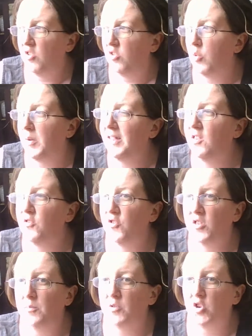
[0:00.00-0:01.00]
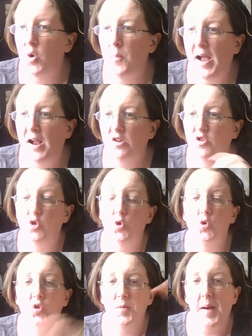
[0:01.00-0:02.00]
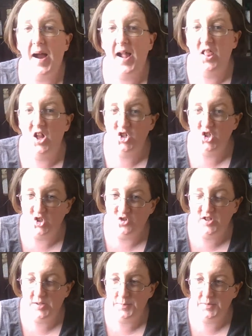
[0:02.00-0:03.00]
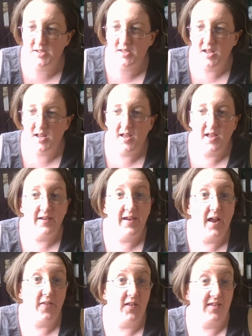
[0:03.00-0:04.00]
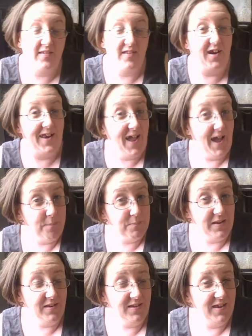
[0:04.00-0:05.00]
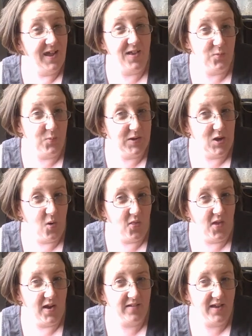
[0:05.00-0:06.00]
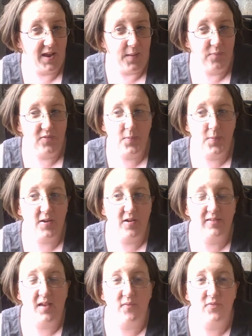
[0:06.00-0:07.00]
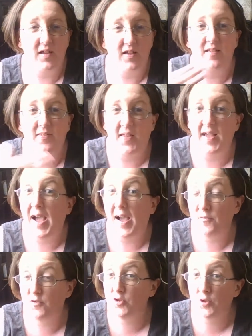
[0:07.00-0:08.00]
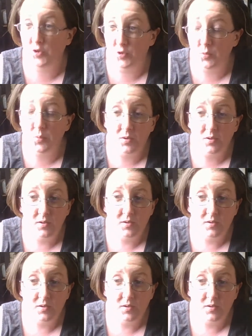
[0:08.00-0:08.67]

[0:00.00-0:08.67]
So it is for them to go back to their biological families. Now, that does not happen, as we know a lot of times. The parents have things that they have to do